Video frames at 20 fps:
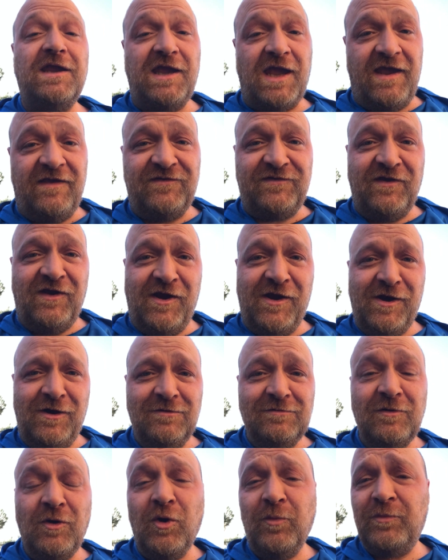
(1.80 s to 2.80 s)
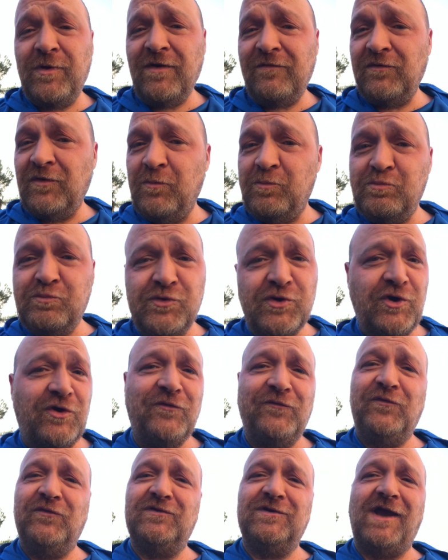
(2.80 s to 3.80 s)
Casey here. Hope you're having a
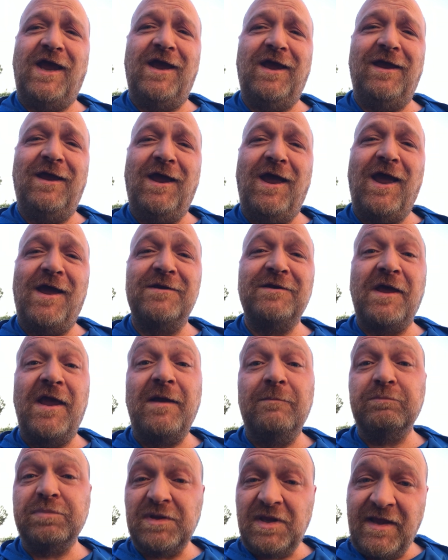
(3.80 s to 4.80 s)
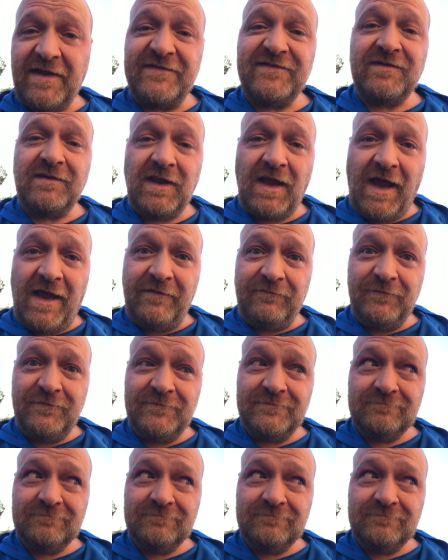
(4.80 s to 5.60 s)
beautiful day and a blessed life.